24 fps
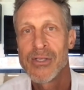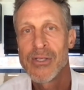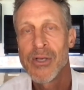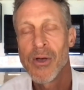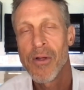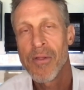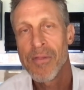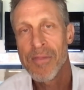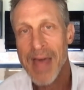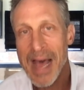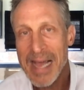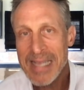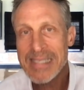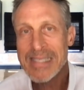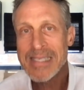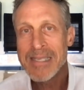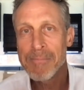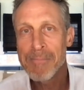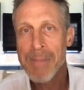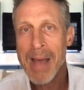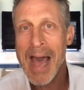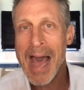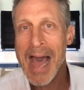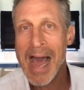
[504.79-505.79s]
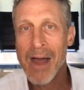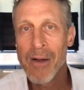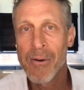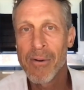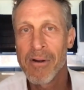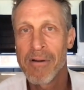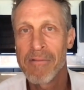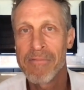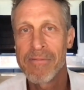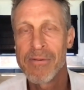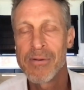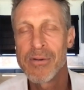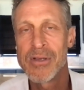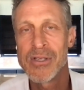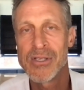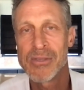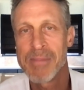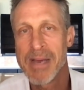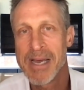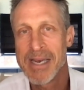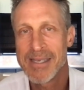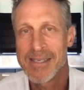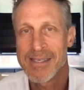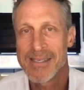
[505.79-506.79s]
So that's wow. the power of food
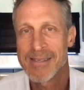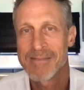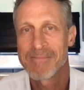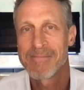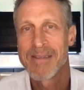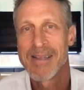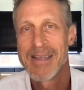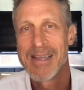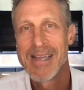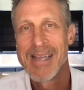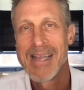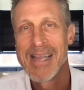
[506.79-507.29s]
as medicine.